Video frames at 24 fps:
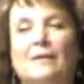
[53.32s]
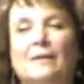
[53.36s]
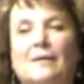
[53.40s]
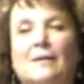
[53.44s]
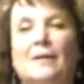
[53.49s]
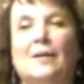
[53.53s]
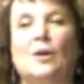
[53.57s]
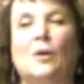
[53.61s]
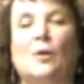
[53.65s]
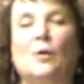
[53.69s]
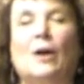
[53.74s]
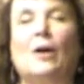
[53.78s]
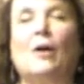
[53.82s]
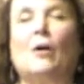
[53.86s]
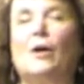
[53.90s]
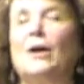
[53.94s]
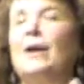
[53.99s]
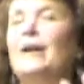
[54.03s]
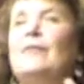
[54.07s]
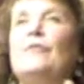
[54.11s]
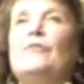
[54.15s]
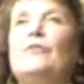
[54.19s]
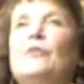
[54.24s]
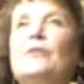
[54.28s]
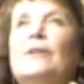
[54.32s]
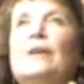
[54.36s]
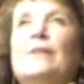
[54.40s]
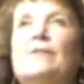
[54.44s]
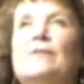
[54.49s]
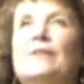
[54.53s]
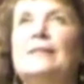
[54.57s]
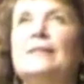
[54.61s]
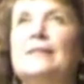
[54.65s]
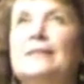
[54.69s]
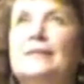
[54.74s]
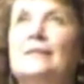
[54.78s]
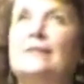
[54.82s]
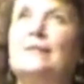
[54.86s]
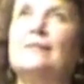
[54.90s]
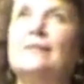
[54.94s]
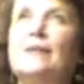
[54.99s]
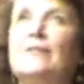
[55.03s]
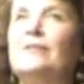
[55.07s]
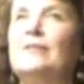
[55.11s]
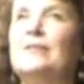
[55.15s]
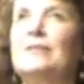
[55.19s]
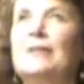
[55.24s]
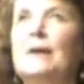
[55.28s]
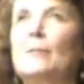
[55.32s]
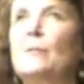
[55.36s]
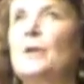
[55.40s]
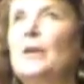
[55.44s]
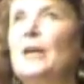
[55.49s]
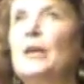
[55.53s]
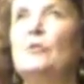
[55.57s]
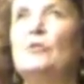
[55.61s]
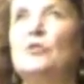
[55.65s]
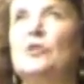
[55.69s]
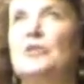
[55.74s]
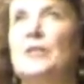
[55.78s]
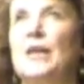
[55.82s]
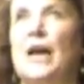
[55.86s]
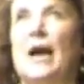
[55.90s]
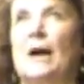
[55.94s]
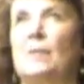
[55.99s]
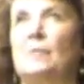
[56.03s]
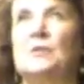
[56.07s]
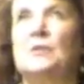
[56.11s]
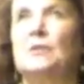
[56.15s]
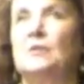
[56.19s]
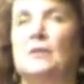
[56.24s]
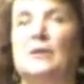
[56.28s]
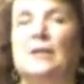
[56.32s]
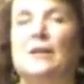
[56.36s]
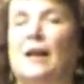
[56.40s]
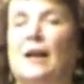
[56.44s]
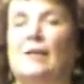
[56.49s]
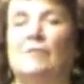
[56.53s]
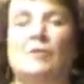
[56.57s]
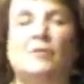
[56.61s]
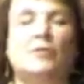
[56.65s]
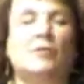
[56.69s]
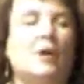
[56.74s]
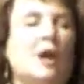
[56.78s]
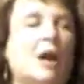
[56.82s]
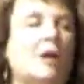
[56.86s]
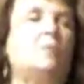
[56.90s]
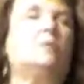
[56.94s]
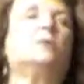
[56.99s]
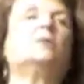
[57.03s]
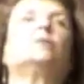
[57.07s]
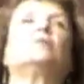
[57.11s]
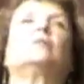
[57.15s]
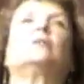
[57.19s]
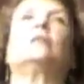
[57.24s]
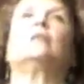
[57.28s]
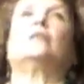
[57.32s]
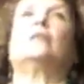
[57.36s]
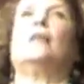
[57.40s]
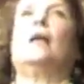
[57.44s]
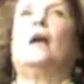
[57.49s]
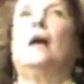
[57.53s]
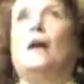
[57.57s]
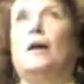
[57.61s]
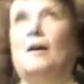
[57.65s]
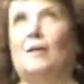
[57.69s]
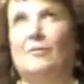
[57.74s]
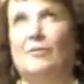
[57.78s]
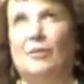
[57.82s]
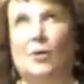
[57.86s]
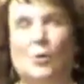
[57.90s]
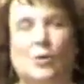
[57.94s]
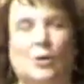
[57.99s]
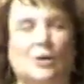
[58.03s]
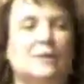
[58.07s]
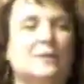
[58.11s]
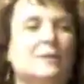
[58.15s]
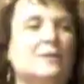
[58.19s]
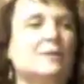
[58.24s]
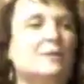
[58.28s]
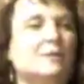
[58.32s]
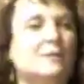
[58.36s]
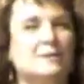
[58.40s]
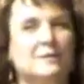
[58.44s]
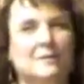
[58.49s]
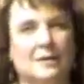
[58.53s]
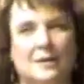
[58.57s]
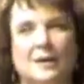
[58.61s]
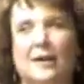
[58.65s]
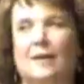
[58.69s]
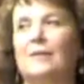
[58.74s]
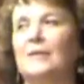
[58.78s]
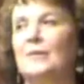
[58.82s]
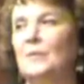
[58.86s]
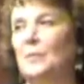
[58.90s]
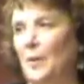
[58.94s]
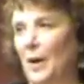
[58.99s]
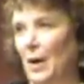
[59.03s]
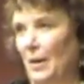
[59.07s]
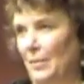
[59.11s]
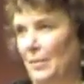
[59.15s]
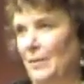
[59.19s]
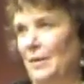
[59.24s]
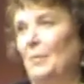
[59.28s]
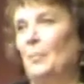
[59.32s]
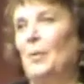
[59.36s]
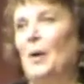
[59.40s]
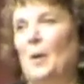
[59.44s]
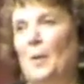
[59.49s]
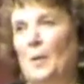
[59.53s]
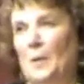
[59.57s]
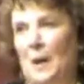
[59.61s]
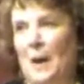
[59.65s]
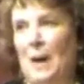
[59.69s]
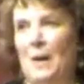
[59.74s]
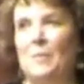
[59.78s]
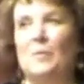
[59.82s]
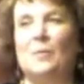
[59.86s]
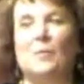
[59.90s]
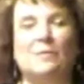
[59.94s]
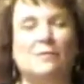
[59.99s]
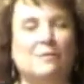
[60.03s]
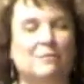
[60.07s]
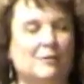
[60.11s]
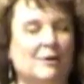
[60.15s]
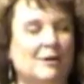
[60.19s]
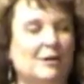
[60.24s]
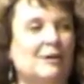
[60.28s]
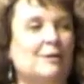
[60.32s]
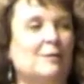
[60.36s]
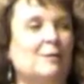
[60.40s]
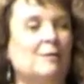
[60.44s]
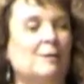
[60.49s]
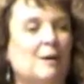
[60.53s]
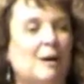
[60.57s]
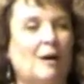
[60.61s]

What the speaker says: You know, or if it's something you just absolutely love, if you absolutely love horses, it's probably a power animal for you.